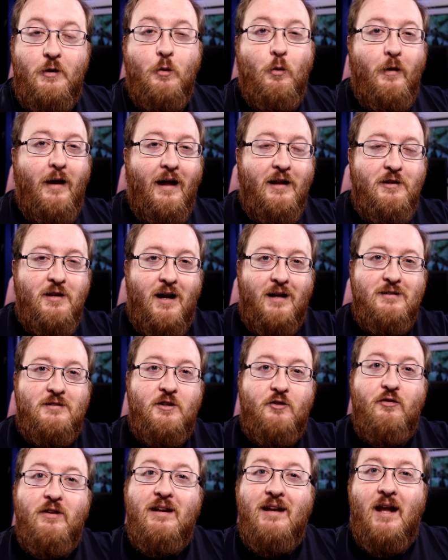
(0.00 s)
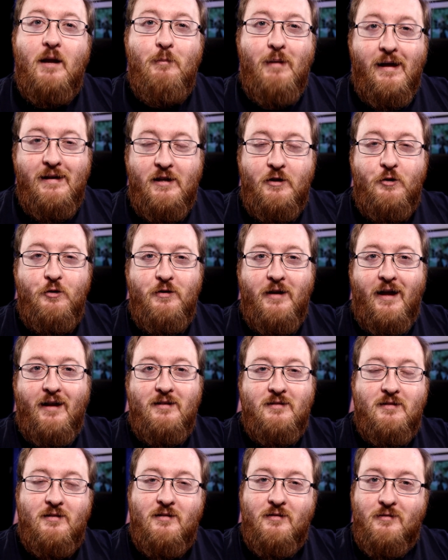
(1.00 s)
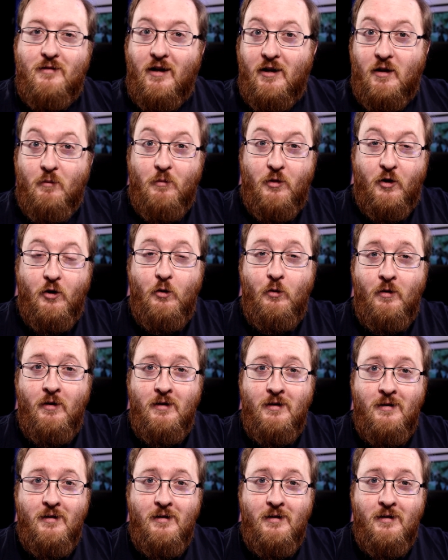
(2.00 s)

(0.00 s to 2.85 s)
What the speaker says: you'll get a chance to rename any new gens that come through